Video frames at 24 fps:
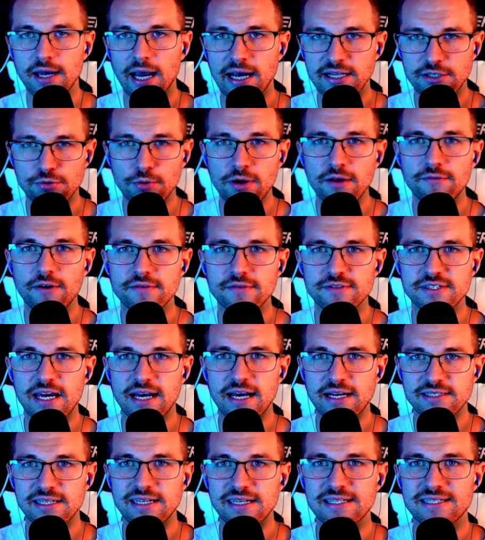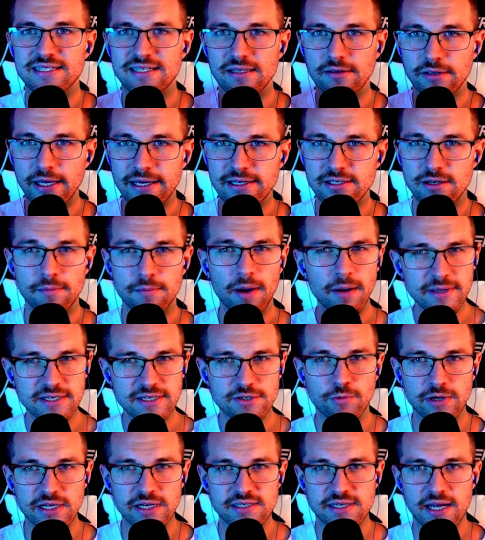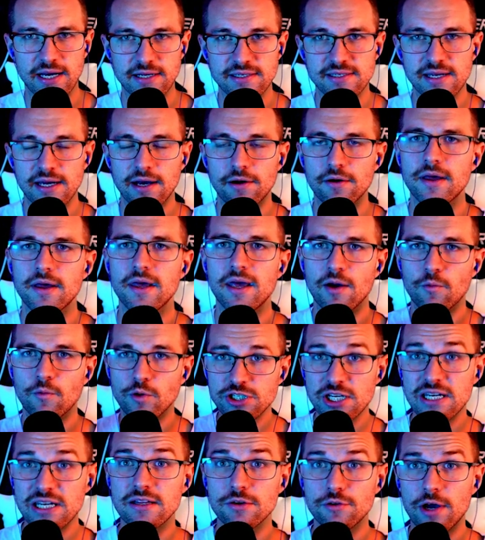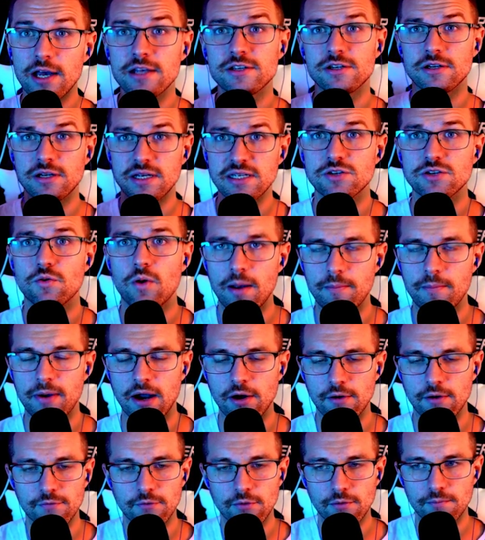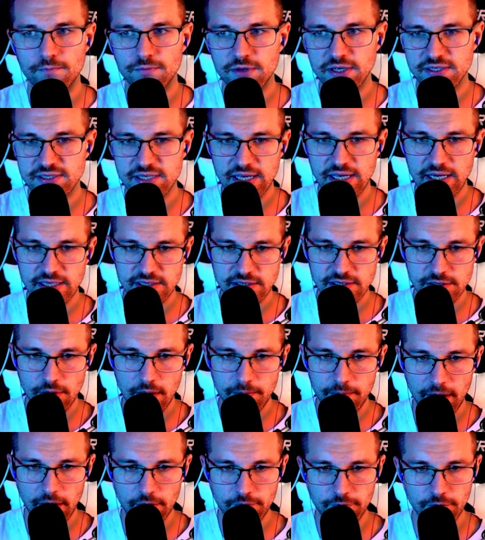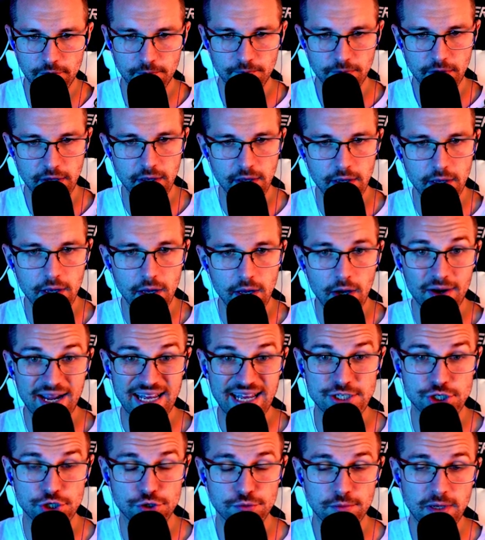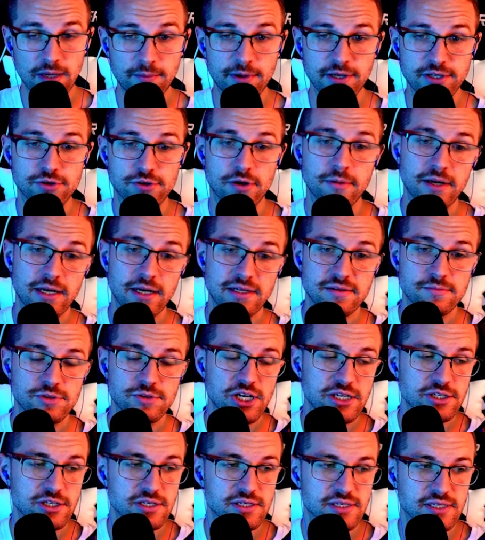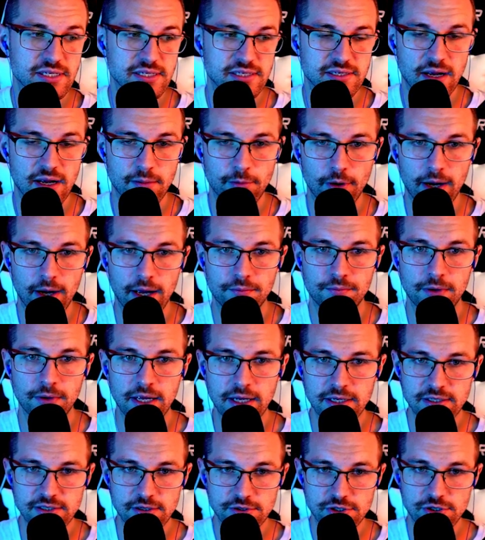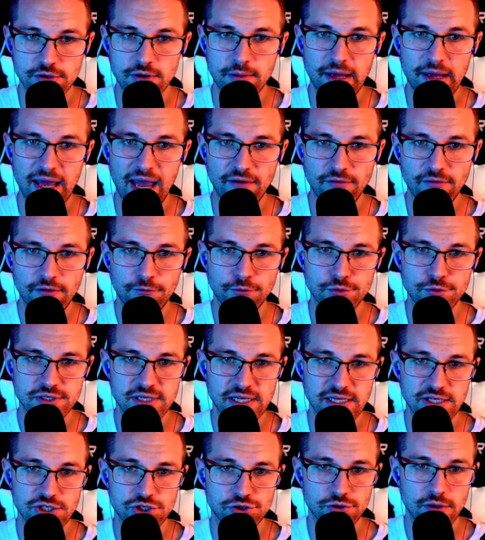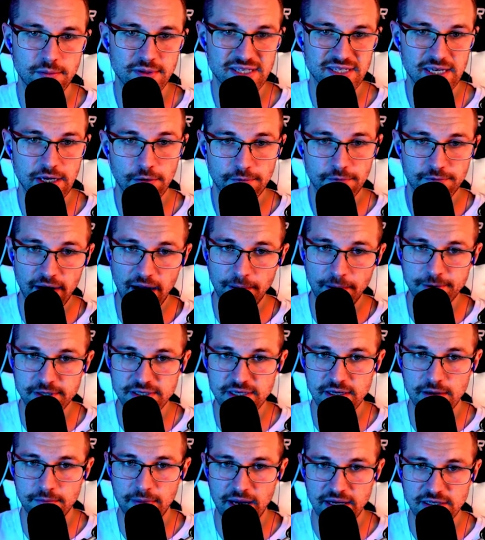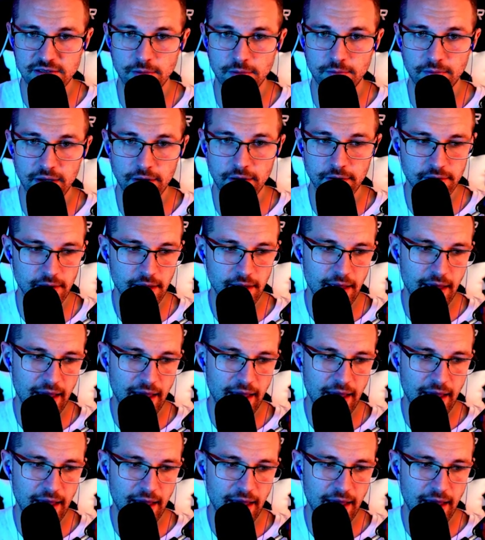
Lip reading: At 25 stacks, it gets the laser. It might be 20 stacks now. And once you get the laser, he's quite powerful. The TX is quite powerful. Okay, Sharima. Sharima got some changes this time around. So Sharima, every 4 seconds, Sharimans heal 5% maximum health.